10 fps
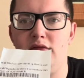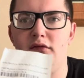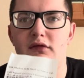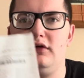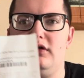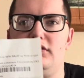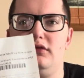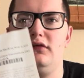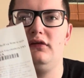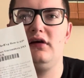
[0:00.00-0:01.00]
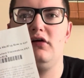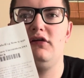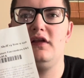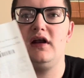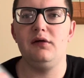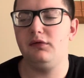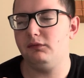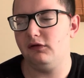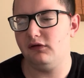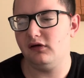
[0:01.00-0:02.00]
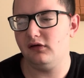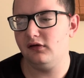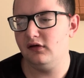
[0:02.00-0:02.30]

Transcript: So I was just like covering that up with my finger.